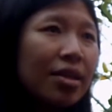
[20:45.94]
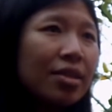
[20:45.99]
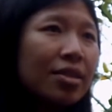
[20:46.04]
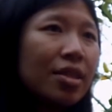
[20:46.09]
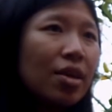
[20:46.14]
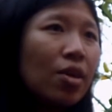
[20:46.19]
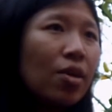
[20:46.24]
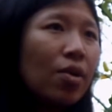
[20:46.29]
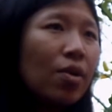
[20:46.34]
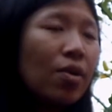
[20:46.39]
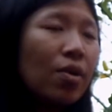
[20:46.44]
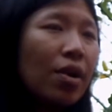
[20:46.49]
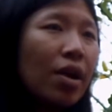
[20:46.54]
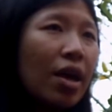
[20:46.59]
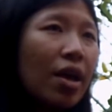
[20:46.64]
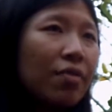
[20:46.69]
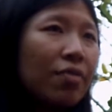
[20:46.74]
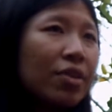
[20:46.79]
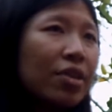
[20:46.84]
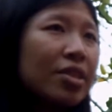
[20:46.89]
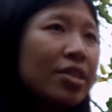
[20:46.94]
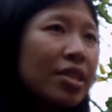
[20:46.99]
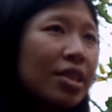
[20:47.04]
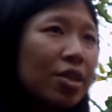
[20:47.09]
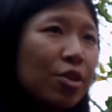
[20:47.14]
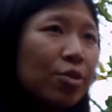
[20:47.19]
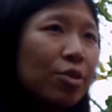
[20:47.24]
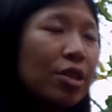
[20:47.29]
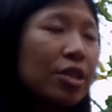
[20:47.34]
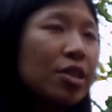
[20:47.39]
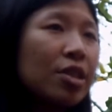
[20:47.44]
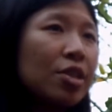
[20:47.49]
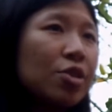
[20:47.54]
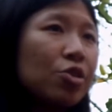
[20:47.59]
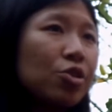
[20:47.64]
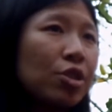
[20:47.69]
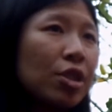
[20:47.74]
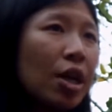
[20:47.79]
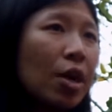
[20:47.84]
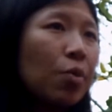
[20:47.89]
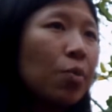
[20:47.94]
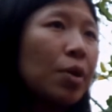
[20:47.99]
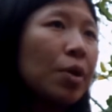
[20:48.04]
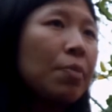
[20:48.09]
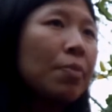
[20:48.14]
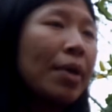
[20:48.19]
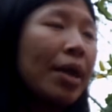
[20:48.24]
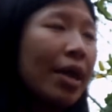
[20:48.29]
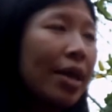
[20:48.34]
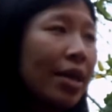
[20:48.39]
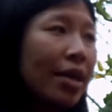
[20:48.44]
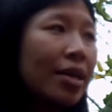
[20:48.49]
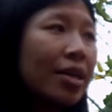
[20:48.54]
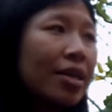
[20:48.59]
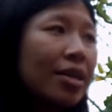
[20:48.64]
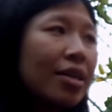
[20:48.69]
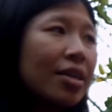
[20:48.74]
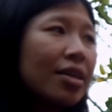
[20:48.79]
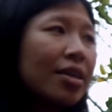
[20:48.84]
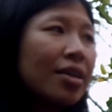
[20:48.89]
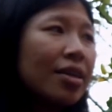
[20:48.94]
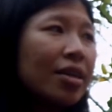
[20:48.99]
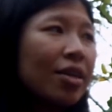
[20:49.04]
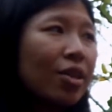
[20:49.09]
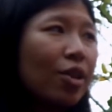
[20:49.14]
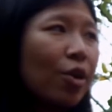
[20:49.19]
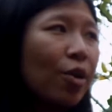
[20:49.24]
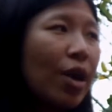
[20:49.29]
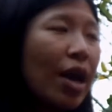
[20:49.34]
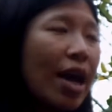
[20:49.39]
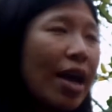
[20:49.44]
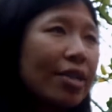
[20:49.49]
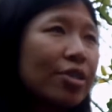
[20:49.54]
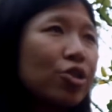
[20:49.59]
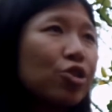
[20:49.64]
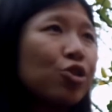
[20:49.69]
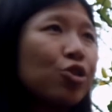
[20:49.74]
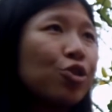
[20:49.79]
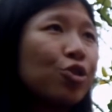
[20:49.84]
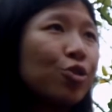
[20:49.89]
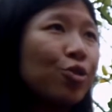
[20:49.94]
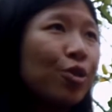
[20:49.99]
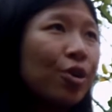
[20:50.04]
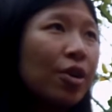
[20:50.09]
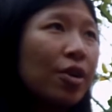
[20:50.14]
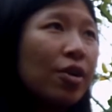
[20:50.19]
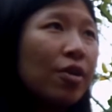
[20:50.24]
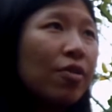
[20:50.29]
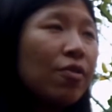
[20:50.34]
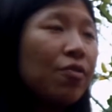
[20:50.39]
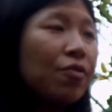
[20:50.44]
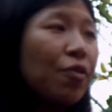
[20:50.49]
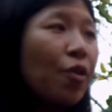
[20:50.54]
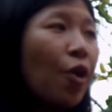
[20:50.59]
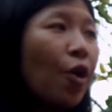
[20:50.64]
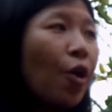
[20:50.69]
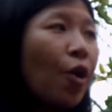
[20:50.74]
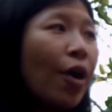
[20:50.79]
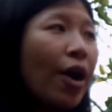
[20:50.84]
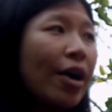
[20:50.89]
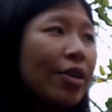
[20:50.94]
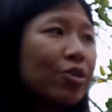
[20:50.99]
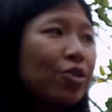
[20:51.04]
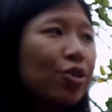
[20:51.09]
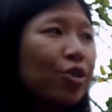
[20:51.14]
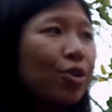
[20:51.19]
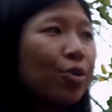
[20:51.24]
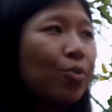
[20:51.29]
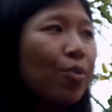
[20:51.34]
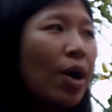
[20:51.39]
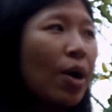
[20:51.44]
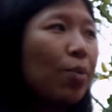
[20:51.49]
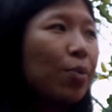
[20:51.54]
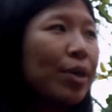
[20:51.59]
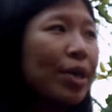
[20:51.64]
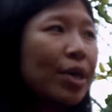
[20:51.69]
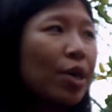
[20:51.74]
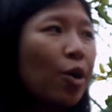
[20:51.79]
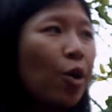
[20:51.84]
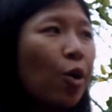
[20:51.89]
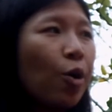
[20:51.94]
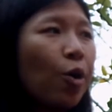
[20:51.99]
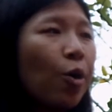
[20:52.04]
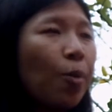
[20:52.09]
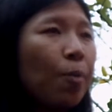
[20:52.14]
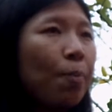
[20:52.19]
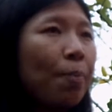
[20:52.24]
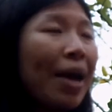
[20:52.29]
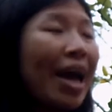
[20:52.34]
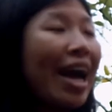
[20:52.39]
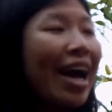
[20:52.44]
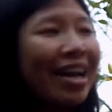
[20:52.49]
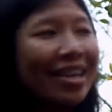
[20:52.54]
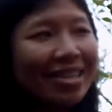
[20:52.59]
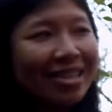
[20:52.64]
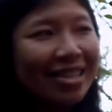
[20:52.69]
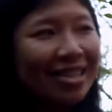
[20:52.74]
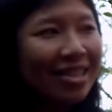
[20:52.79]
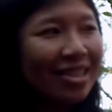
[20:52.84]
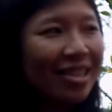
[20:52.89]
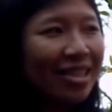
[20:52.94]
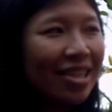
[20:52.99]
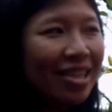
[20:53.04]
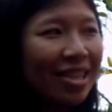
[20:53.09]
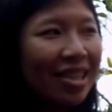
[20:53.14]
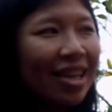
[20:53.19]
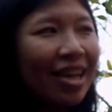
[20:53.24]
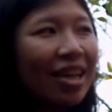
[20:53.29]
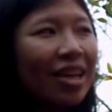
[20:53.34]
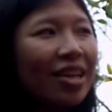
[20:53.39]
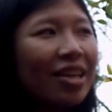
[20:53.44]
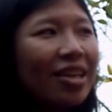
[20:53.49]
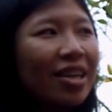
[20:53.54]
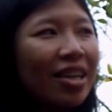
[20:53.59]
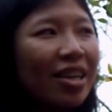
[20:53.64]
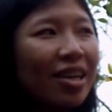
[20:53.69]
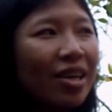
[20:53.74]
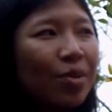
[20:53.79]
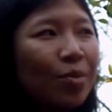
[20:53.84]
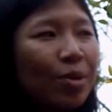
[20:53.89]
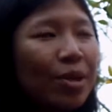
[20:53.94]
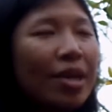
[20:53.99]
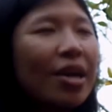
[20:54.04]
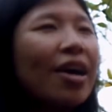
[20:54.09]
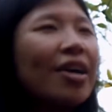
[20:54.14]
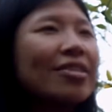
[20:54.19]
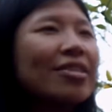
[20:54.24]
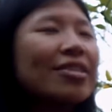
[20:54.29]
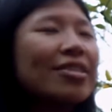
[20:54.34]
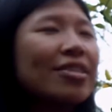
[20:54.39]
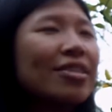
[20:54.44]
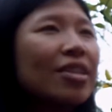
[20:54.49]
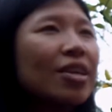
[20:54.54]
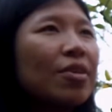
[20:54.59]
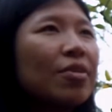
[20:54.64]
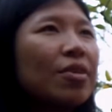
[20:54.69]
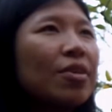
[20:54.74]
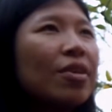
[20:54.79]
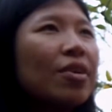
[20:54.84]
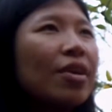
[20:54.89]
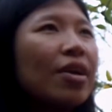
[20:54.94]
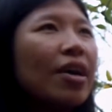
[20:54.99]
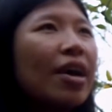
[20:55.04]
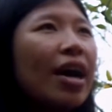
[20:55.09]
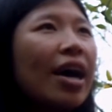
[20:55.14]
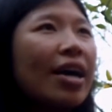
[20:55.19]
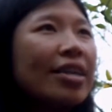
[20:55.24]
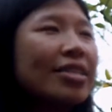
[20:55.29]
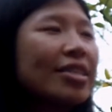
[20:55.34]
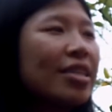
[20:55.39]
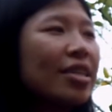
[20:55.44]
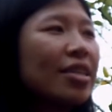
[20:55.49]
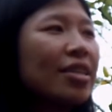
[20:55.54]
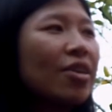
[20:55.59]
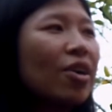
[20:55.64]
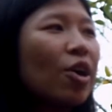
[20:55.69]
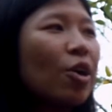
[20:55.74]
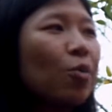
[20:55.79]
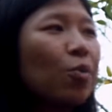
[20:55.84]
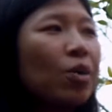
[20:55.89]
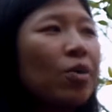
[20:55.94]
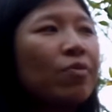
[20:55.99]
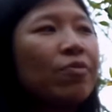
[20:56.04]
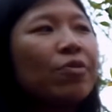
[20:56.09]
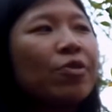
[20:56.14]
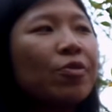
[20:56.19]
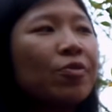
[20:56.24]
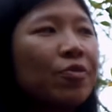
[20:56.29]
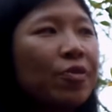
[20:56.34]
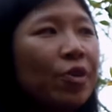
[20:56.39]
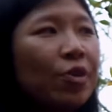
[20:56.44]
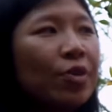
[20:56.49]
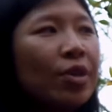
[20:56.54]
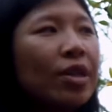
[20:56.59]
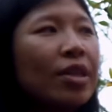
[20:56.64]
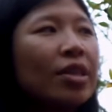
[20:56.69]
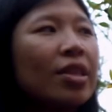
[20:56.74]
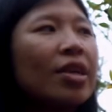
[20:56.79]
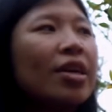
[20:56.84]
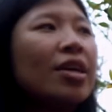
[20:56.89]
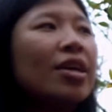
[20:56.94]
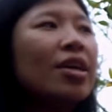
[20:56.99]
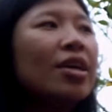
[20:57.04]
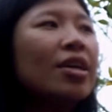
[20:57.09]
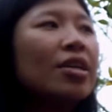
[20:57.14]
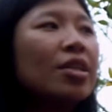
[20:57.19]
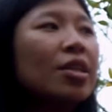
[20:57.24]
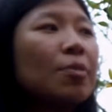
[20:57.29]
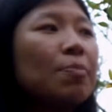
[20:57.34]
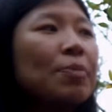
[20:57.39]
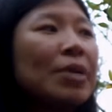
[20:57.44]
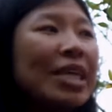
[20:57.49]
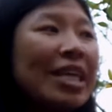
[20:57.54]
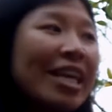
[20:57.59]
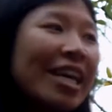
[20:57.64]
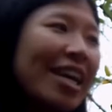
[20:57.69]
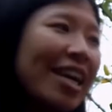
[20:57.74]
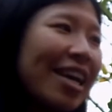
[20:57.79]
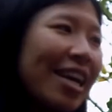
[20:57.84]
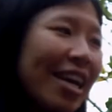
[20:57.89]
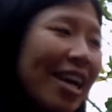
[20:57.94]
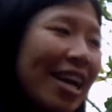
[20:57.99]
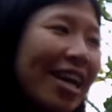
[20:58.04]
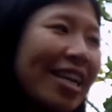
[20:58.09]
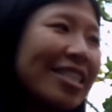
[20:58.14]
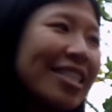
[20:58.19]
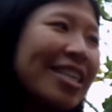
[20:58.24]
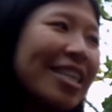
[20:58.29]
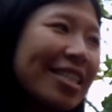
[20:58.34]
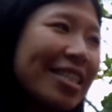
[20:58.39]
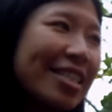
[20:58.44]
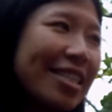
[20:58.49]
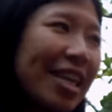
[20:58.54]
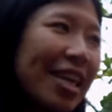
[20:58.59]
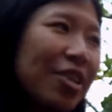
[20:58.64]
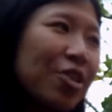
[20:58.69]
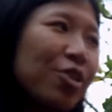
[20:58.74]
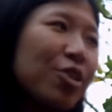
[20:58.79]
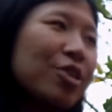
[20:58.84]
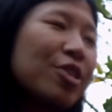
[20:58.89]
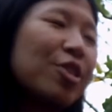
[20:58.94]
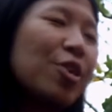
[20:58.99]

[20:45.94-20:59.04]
So every single decision that we make, it has to fall under what we call PASS. Like we're constantly asking, are we fulfilling the PASS standard?